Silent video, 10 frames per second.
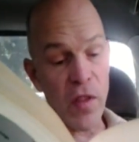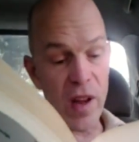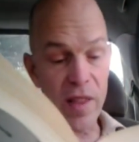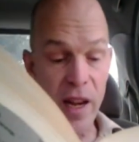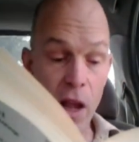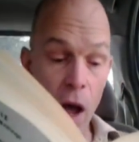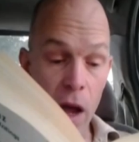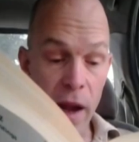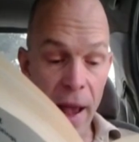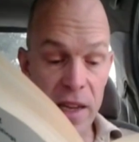For to think
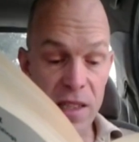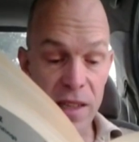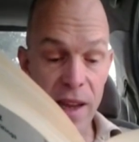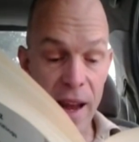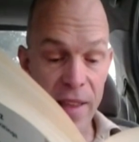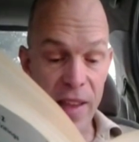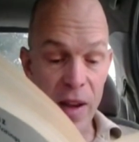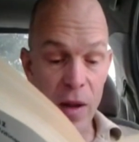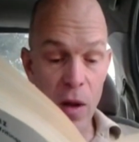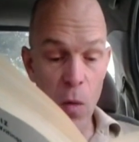that God acts in
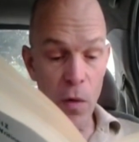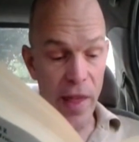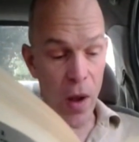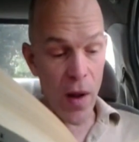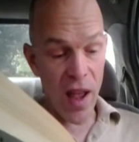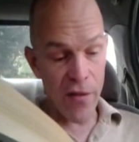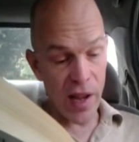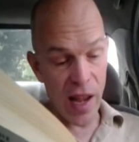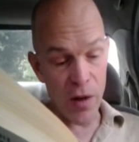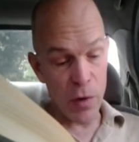anything
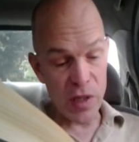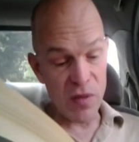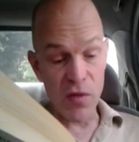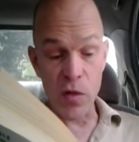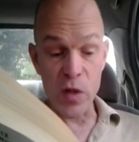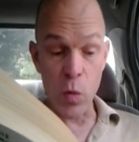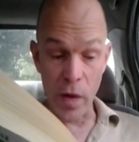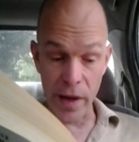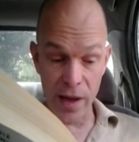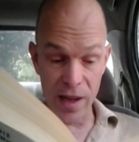without having any reason
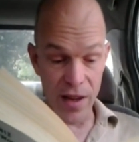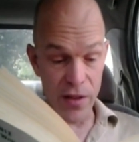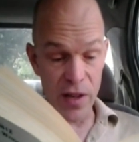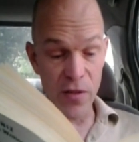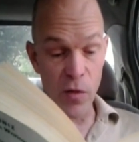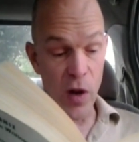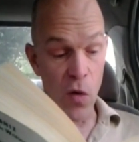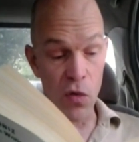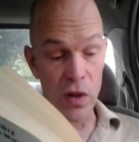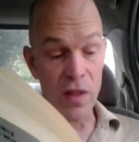for his willing, even
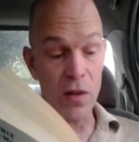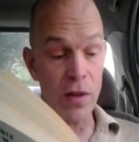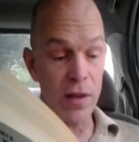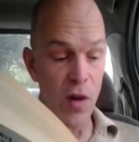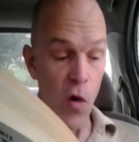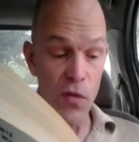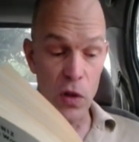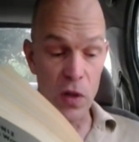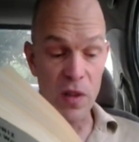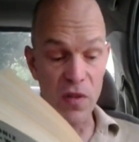if we
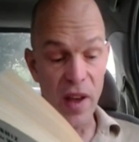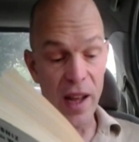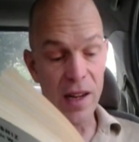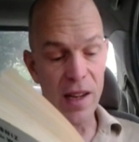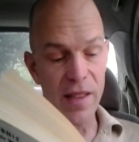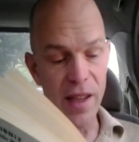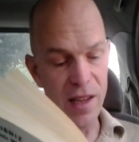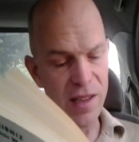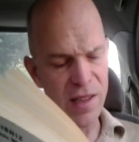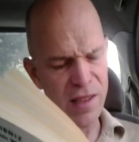overlook the fact
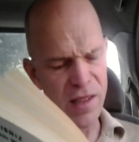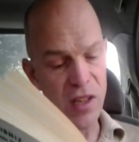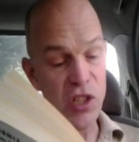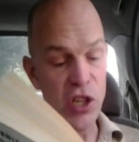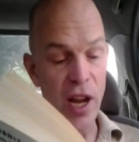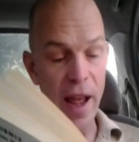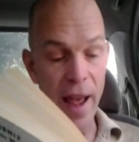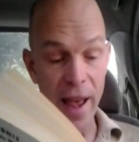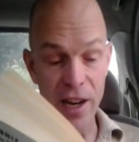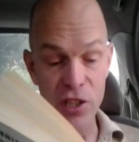that
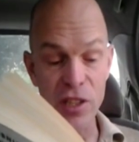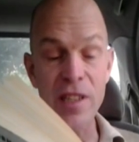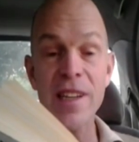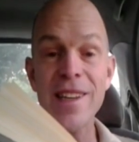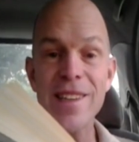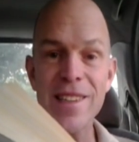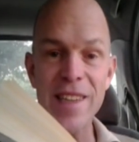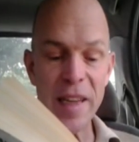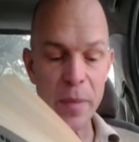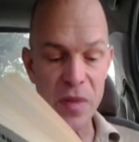such action
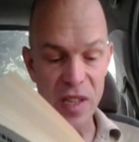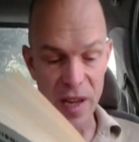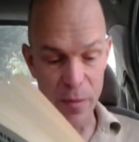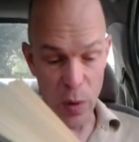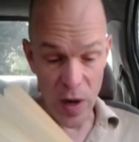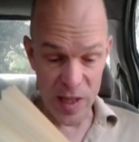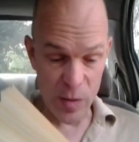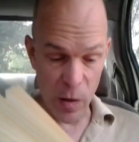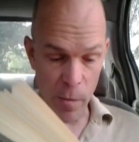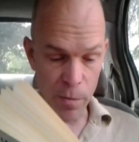seems
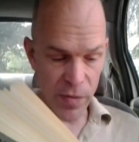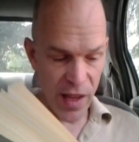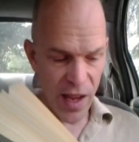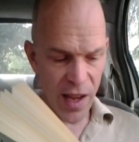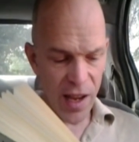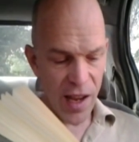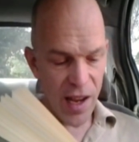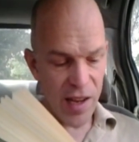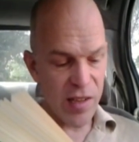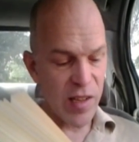impossible,
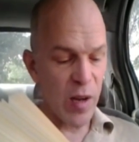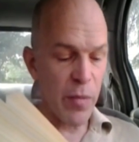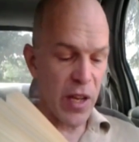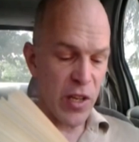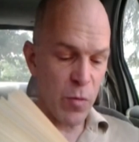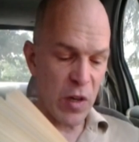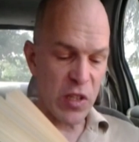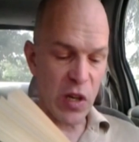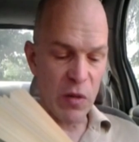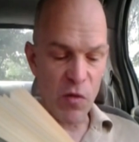is an
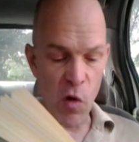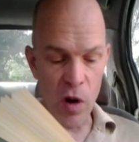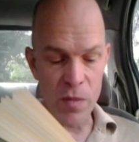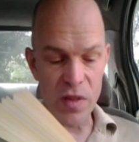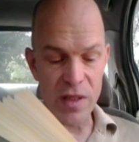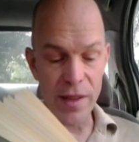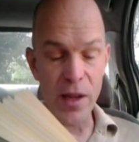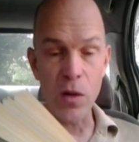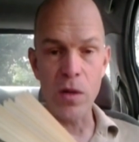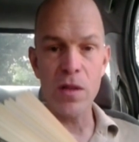opinion which
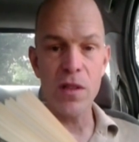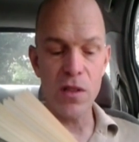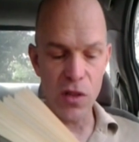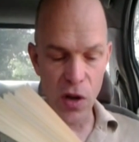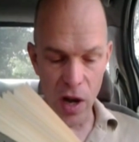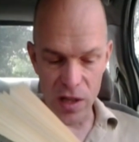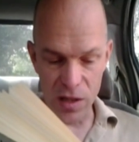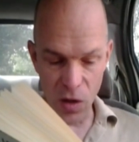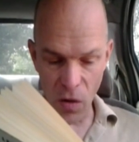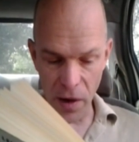conforms little to
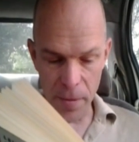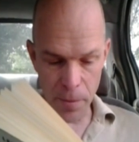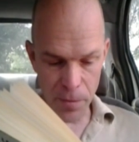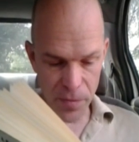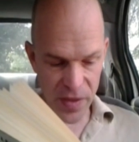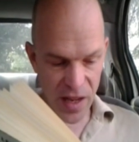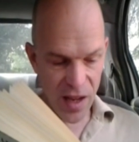God's glory.